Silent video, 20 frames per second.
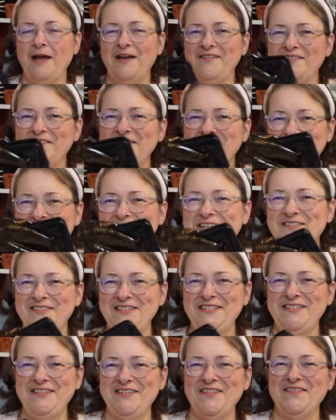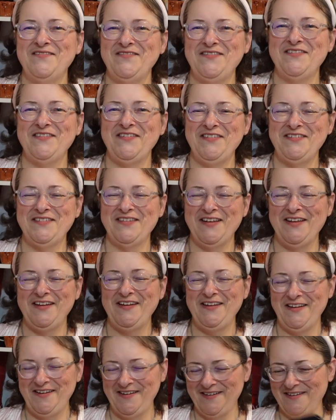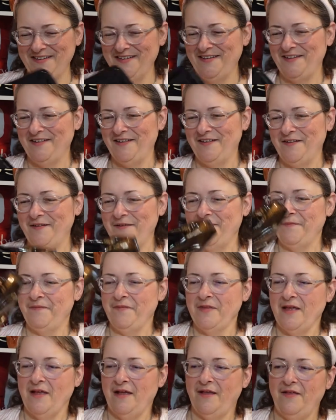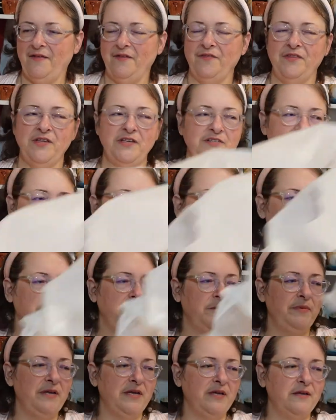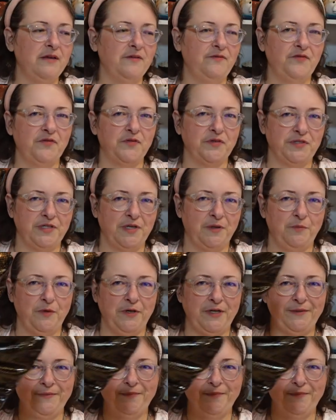I want to show it to you. I'm so excited. This is going to be a gift for someone.